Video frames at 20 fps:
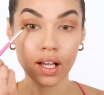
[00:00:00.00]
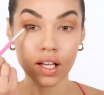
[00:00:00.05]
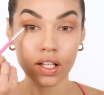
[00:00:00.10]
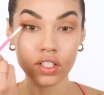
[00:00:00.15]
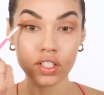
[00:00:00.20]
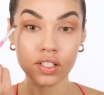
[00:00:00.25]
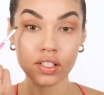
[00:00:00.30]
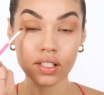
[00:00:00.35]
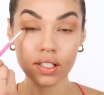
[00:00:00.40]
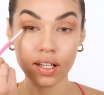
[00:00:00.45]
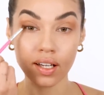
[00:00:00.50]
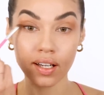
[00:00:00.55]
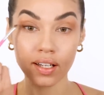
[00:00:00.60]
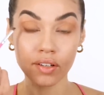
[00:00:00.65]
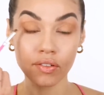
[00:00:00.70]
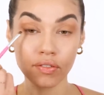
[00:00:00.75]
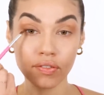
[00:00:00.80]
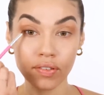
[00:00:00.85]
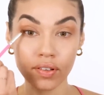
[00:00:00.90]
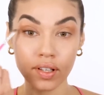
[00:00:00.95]
and just
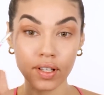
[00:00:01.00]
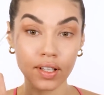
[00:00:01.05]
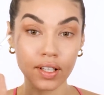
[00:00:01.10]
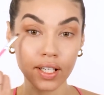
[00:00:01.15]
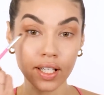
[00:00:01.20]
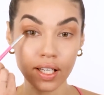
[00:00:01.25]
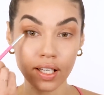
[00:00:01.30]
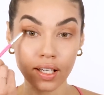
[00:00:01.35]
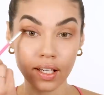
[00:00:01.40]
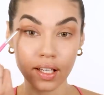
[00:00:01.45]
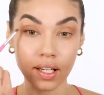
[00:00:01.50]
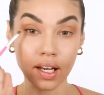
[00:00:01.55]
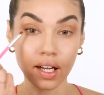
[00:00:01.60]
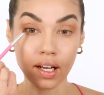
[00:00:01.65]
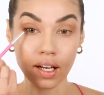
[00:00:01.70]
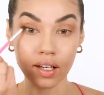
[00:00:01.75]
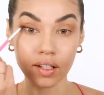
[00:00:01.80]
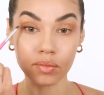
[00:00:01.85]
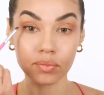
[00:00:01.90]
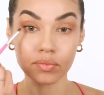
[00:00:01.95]
kind of flicking it
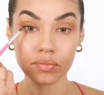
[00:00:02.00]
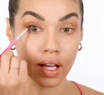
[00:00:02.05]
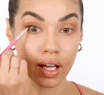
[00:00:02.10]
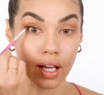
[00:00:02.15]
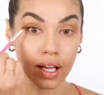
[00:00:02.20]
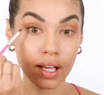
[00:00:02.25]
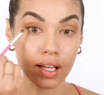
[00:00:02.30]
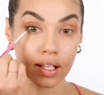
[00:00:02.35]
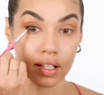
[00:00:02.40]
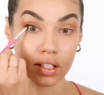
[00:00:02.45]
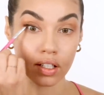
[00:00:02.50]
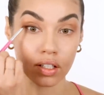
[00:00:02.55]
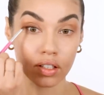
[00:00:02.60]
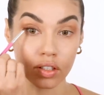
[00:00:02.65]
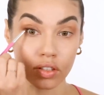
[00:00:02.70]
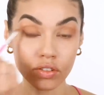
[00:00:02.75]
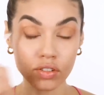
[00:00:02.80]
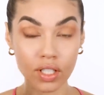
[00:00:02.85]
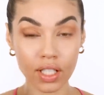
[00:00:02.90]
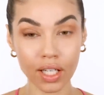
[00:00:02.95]
up. And
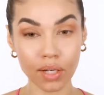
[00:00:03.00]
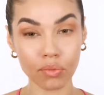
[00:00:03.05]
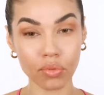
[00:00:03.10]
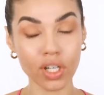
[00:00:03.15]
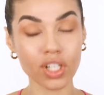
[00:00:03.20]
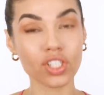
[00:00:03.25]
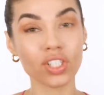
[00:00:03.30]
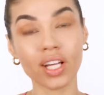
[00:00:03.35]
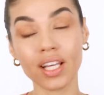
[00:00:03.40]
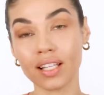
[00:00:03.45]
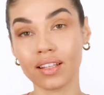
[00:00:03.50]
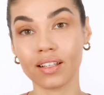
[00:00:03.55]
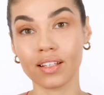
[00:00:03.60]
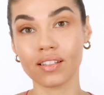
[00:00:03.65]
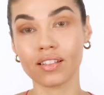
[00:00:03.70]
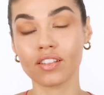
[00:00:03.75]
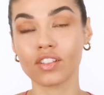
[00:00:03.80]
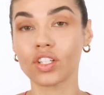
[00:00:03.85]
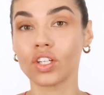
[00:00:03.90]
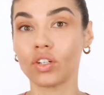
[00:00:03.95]
using a brush like
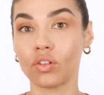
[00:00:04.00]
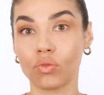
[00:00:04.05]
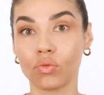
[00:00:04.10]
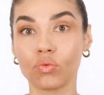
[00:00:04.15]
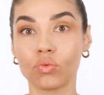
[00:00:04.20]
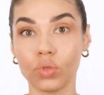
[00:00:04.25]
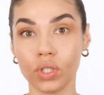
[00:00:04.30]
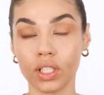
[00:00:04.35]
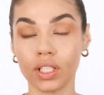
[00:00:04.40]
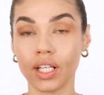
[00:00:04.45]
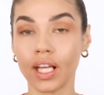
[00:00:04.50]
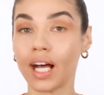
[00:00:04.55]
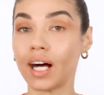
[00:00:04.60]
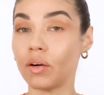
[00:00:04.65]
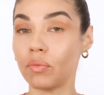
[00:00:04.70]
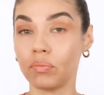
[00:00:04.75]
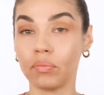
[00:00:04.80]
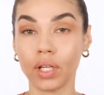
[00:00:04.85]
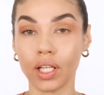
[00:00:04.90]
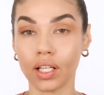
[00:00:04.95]
this is gonna really
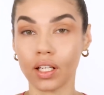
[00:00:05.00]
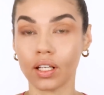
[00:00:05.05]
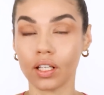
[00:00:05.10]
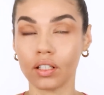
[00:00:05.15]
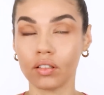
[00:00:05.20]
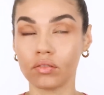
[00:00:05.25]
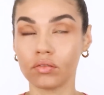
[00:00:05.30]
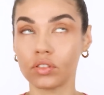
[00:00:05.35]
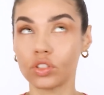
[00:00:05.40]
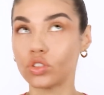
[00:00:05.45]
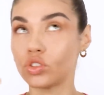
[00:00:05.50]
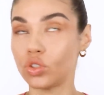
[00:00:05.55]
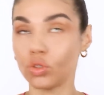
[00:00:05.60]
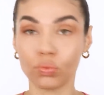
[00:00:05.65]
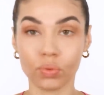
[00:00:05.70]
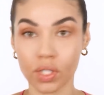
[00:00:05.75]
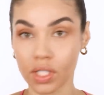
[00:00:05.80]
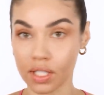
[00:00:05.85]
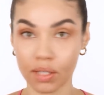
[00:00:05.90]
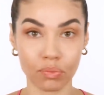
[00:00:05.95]
help make it
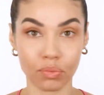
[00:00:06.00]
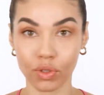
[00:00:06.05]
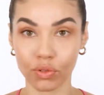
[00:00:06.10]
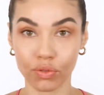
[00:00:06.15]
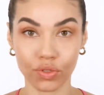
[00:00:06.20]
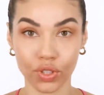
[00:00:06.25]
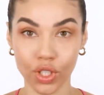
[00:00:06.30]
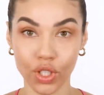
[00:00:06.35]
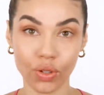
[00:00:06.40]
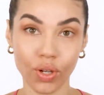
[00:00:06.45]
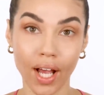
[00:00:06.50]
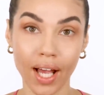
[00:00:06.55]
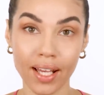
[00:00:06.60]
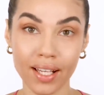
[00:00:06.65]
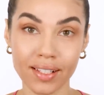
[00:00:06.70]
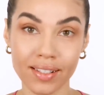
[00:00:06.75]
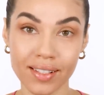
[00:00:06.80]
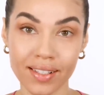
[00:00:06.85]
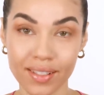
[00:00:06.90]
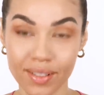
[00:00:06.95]
super simple for you
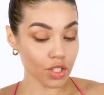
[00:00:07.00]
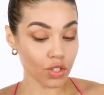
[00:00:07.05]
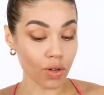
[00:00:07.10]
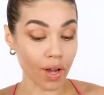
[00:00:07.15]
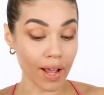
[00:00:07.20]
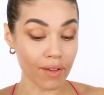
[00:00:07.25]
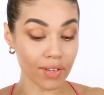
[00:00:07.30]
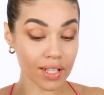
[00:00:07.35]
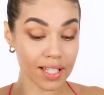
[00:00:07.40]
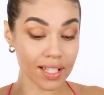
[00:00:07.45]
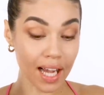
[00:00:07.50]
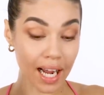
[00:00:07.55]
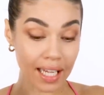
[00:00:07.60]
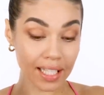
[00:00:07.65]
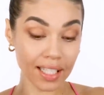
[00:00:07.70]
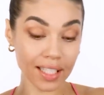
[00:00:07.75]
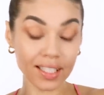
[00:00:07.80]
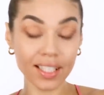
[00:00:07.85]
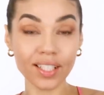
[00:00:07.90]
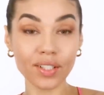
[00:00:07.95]
guys. So I have a
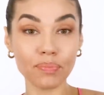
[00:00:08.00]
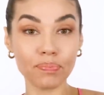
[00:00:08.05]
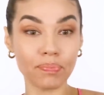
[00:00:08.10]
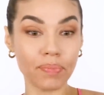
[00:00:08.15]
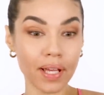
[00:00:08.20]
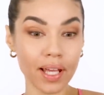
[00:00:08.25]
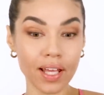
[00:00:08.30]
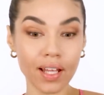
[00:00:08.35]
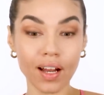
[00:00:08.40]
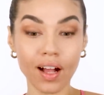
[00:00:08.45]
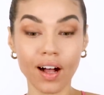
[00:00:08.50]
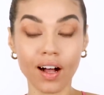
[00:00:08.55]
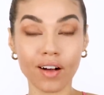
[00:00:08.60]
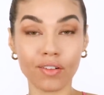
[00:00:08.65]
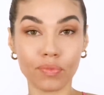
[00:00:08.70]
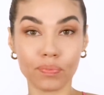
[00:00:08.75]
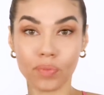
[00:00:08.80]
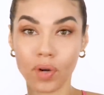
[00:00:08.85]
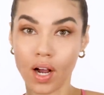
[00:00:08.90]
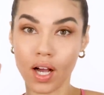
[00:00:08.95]
tiny little bit
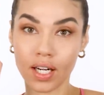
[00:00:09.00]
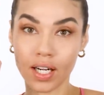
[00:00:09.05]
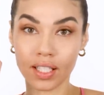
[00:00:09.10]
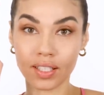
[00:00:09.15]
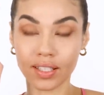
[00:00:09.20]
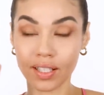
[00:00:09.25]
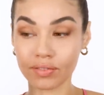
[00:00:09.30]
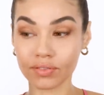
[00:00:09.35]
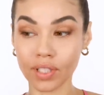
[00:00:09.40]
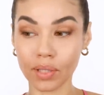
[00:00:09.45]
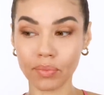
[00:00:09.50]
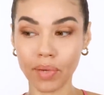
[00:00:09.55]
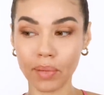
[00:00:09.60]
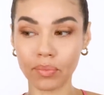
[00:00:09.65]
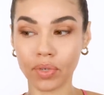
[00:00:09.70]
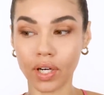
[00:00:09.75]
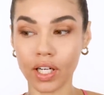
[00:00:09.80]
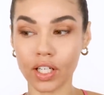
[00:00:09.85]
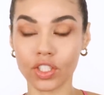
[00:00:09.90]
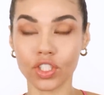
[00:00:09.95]
of product left on my
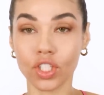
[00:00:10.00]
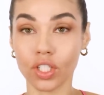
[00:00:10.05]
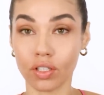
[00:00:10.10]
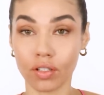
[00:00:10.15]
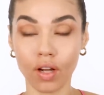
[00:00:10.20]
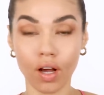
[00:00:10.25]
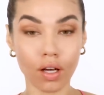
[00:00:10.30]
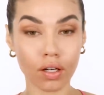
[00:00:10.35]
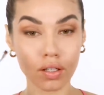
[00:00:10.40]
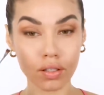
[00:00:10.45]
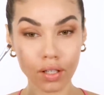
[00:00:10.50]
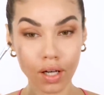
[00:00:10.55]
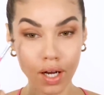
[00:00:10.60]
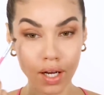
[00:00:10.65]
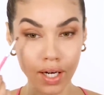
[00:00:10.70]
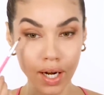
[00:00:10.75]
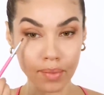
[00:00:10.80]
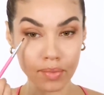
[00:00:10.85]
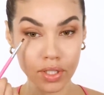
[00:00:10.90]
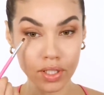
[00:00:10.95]
brush, not a
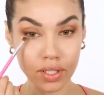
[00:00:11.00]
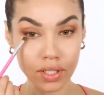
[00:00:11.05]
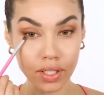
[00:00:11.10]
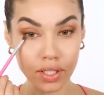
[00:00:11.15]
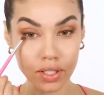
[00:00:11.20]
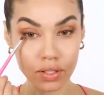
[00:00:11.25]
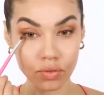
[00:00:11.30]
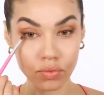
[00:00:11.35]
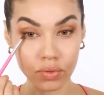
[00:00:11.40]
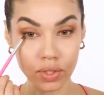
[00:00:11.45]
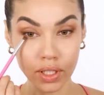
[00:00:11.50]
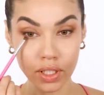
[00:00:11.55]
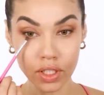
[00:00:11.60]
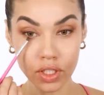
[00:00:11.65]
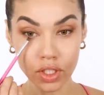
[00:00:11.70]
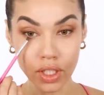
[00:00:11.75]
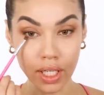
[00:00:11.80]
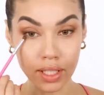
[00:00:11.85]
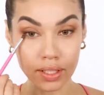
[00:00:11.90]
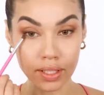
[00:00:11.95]
lot. I'm just gonna really
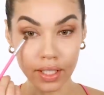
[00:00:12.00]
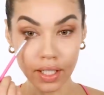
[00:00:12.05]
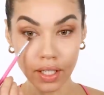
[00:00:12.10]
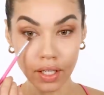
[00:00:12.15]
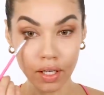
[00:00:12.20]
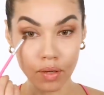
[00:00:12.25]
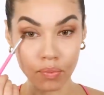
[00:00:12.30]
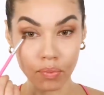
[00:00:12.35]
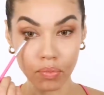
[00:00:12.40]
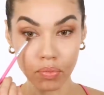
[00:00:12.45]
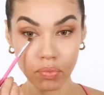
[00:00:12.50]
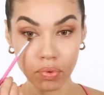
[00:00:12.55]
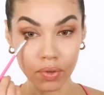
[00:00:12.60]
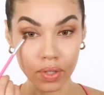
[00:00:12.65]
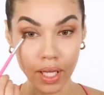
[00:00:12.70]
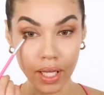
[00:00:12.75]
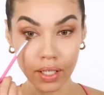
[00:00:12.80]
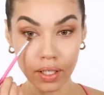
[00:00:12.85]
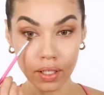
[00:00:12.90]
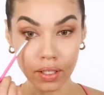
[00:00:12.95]
gently
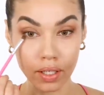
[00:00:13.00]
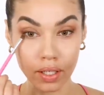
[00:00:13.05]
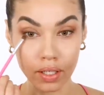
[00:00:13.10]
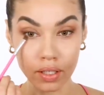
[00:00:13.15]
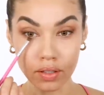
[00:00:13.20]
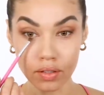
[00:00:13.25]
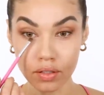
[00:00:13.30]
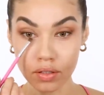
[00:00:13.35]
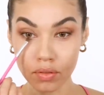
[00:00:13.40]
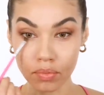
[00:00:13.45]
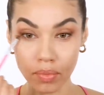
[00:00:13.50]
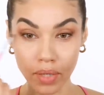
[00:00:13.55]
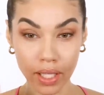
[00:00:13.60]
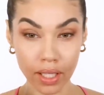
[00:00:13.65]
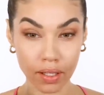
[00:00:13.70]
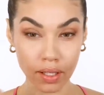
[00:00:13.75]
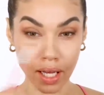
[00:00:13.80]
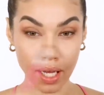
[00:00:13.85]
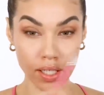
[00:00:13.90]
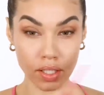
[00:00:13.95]
blend it into
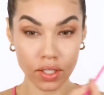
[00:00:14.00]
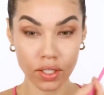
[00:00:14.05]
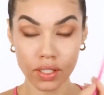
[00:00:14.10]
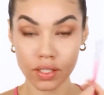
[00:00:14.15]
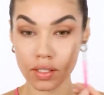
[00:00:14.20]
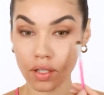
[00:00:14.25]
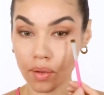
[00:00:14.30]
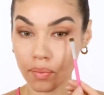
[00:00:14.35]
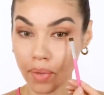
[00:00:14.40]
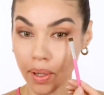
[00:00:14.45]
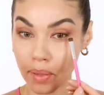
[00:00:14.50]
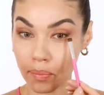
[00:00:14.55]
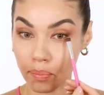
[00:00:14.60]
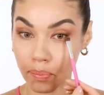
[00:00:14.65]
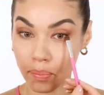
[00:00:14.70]
my lashes on my